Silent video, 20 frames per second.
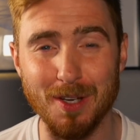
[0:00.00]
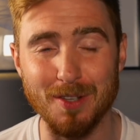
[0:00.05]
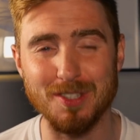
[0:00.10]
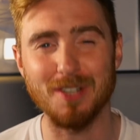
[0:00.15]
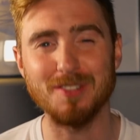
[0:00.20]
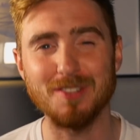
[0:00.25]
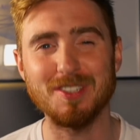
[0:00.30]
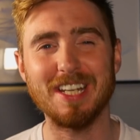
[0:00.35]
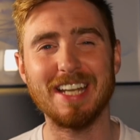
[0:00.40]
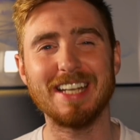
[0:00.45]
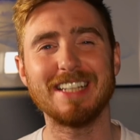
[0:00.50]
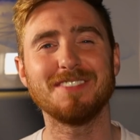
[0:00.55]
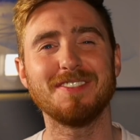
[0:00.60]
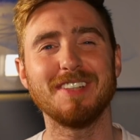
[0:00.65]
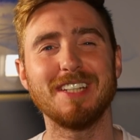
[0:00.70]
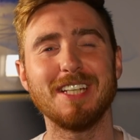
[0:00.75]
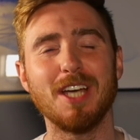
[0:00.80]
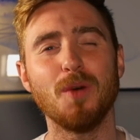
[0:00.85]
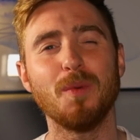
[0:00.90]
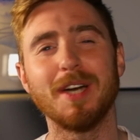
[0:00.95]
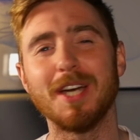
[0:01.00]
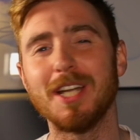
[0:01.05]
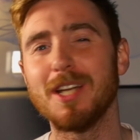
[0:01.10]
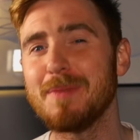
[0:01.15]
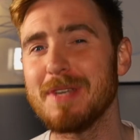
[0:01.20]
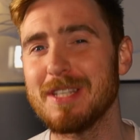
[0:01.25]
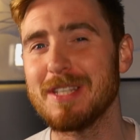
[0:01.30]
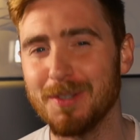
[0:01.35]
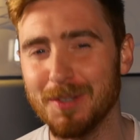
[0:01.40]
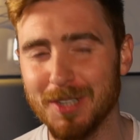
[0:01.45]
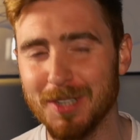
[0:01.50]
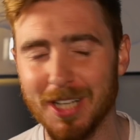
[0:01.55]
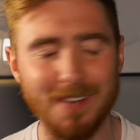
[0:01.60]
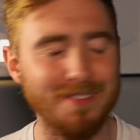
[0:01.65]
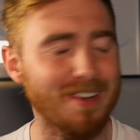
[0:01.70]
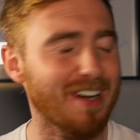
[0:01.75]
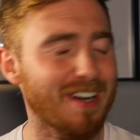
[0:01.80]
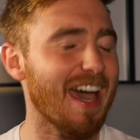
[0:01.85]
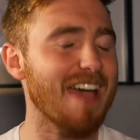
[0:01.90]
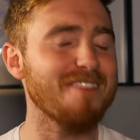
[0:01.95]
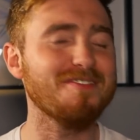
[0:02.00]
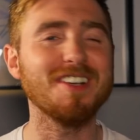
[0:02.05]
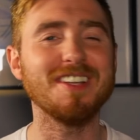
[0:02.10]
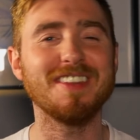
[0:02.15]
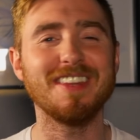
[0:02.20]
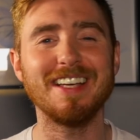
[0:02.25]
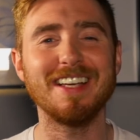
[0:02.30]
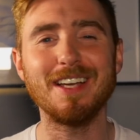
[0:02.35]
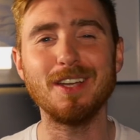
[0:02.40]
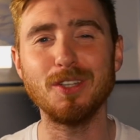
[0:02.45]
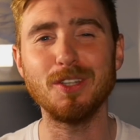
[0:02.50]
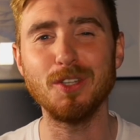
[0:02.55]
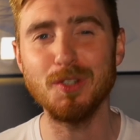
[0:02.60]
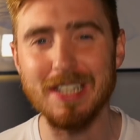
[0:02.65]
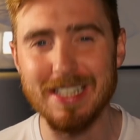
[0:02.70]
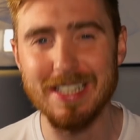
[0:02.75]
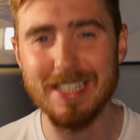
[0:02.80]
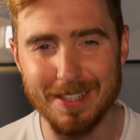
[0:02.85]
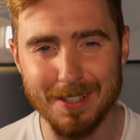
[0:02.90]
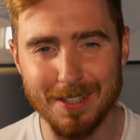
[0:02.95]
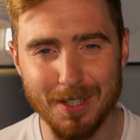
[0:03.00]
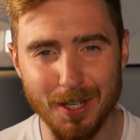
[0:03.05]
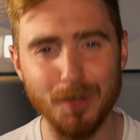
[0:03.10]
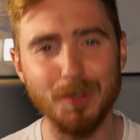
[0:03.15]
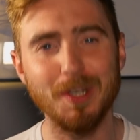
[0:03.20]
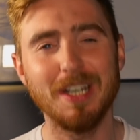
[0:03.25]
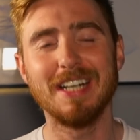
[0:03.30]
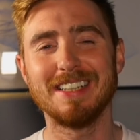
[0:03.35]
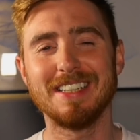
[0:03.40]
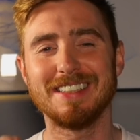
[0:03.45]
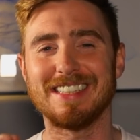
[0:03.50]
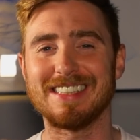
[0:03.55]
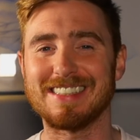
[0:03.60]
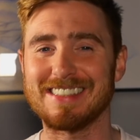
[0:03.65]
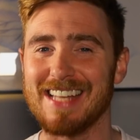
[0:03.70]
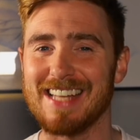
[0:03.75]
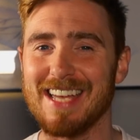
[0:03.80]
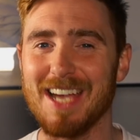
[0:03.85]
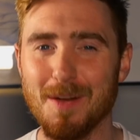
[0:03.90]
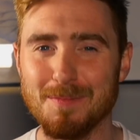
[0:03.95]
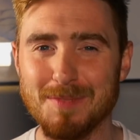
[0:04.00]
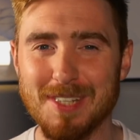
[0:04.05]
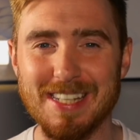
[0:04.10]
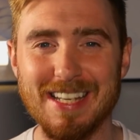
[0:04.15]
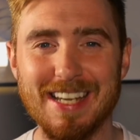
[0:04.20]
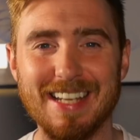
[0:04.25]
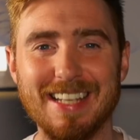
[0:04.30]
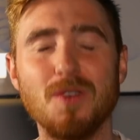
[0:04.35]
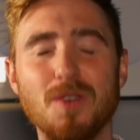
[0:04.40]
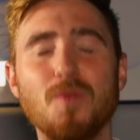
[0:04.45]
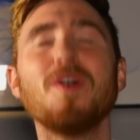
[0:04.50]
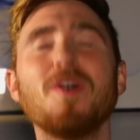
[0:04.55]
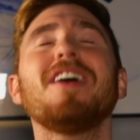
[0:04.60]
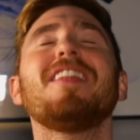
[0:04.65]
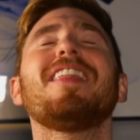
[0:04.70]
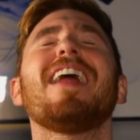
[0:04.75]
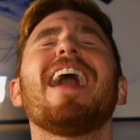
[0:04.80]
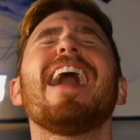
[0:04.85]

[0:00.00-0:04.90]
So today's video, we're going to be talking about everything you need to know to stay up to date with